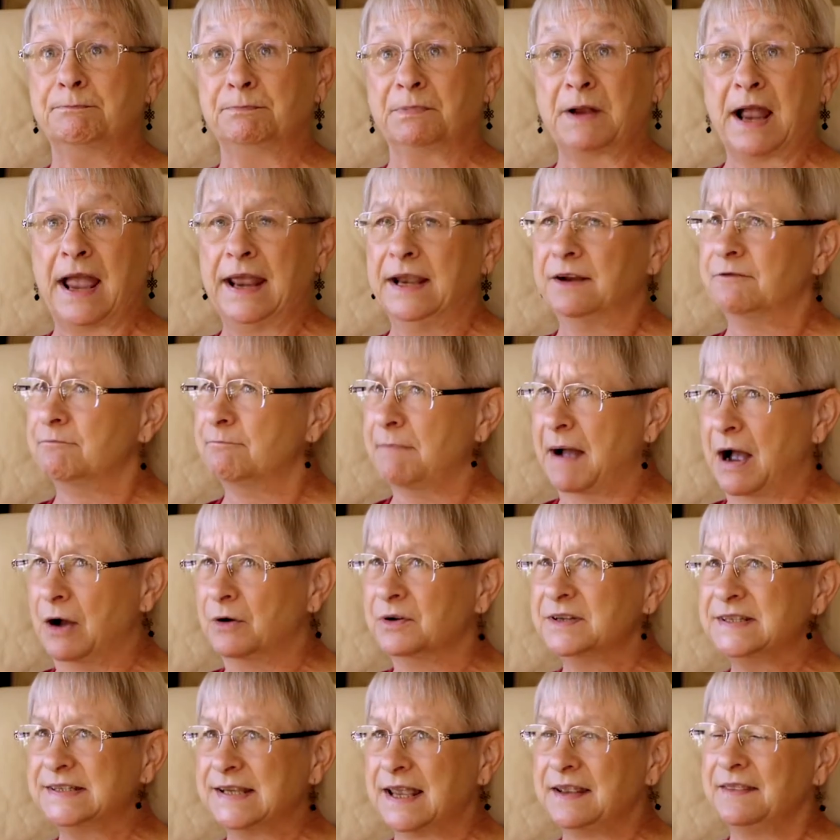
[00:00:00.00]
kind of
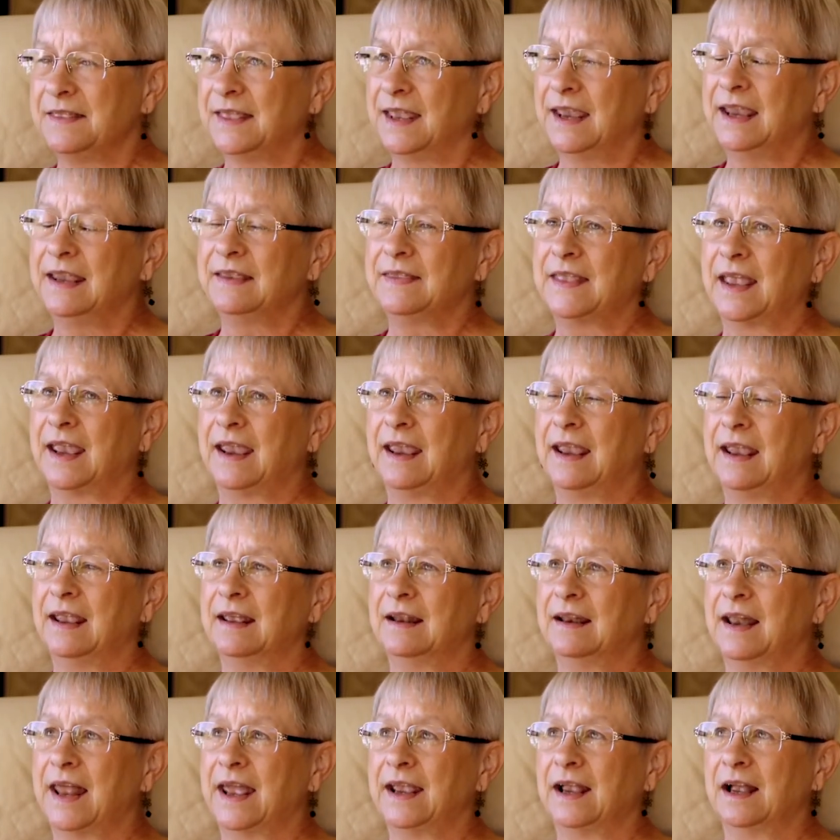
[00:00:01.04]
bounce, I think,
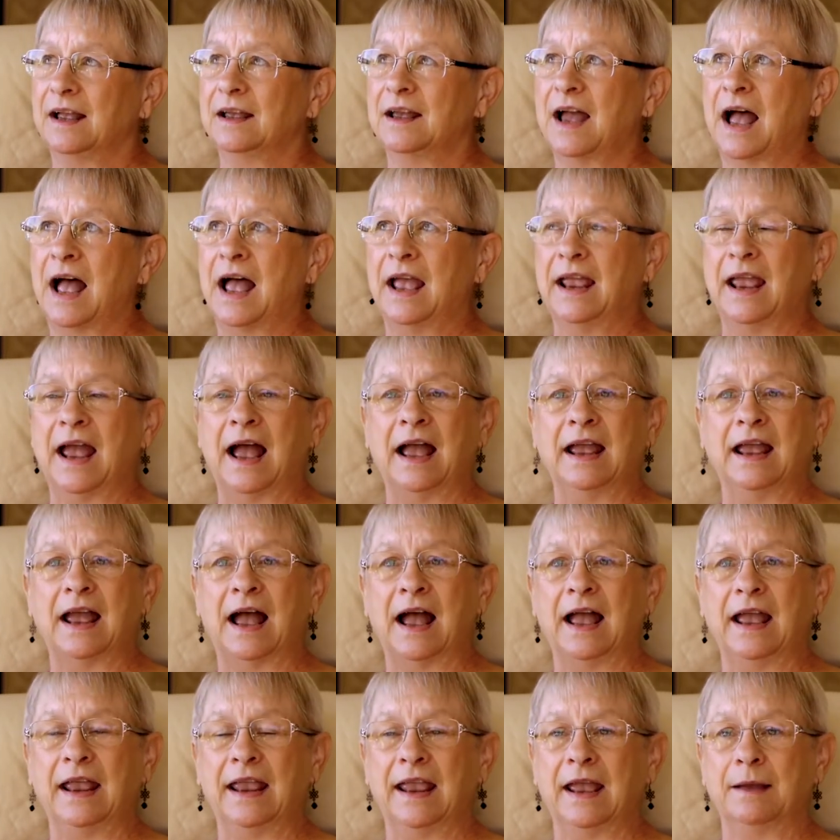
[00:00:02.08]

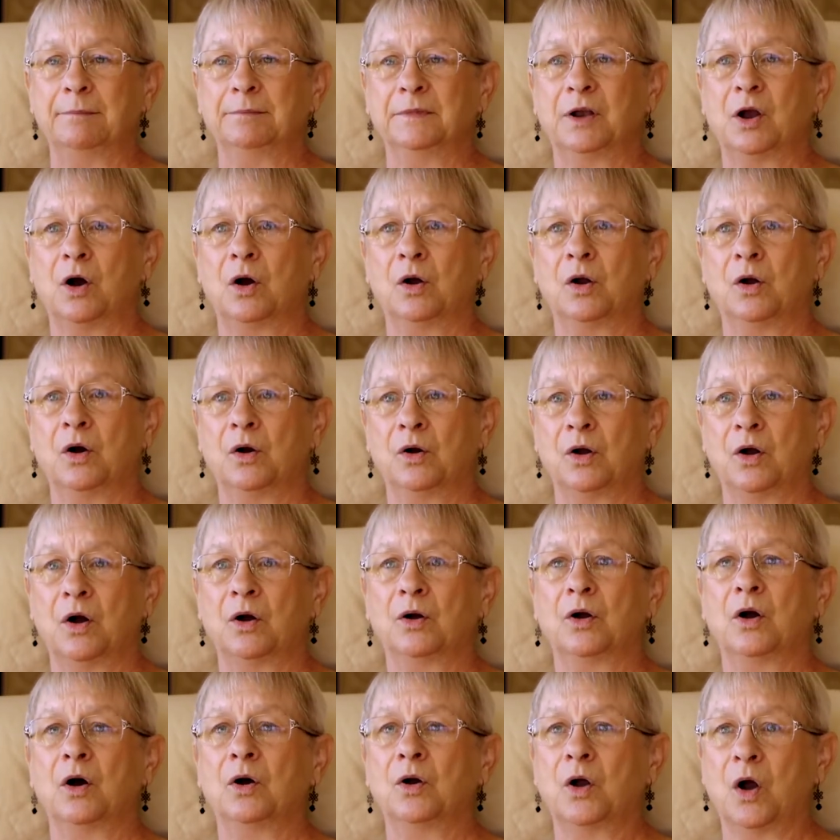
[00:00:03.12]
I am
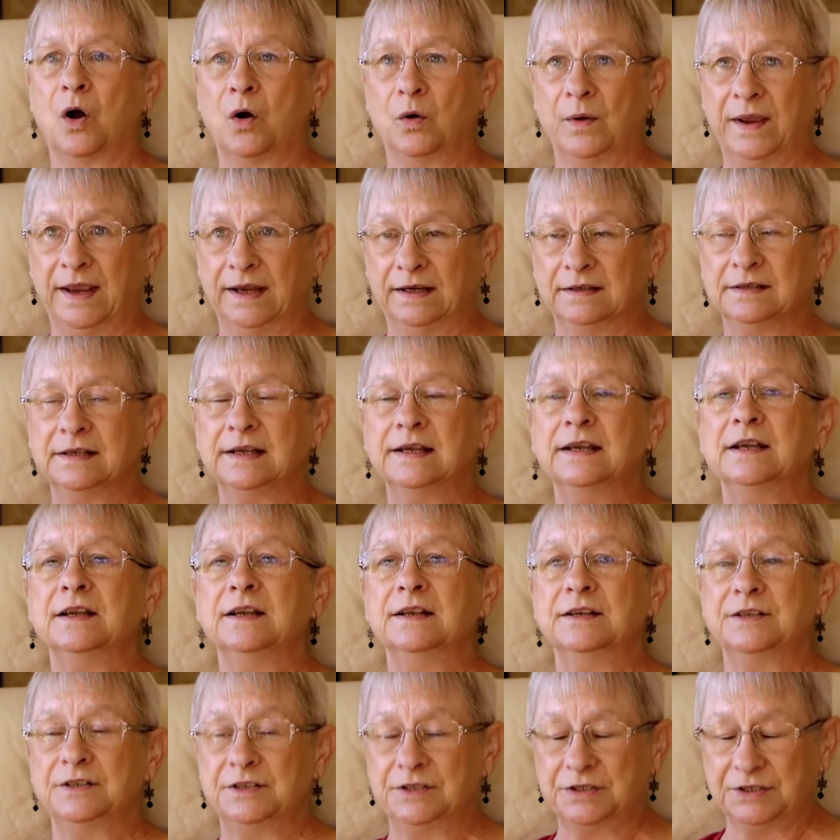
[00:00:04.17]
going
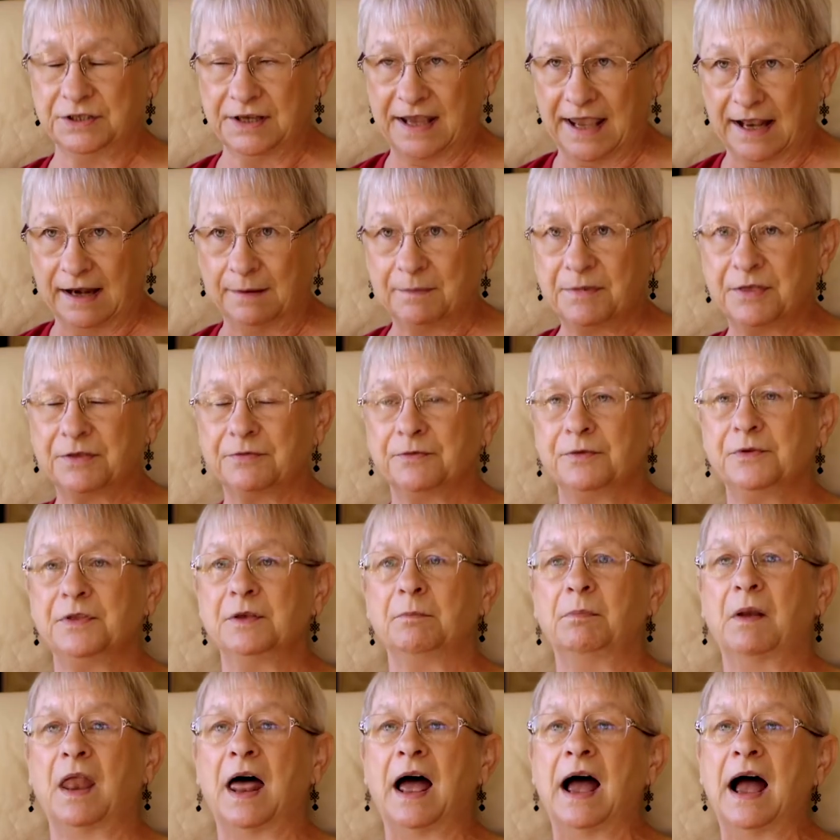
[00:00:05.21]
to get him through the
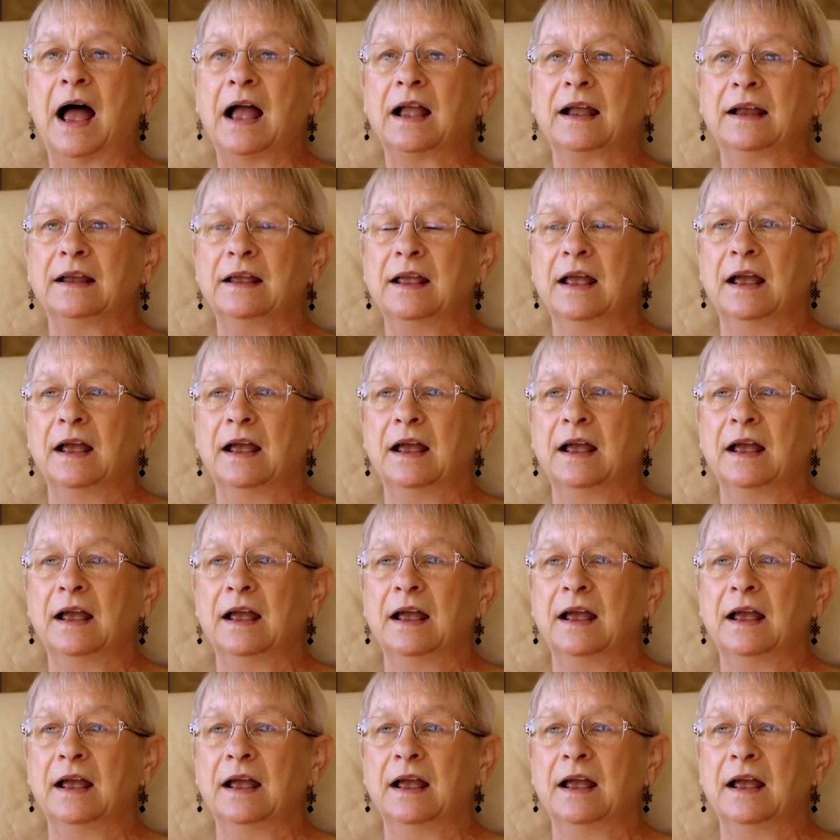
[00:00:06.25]
block.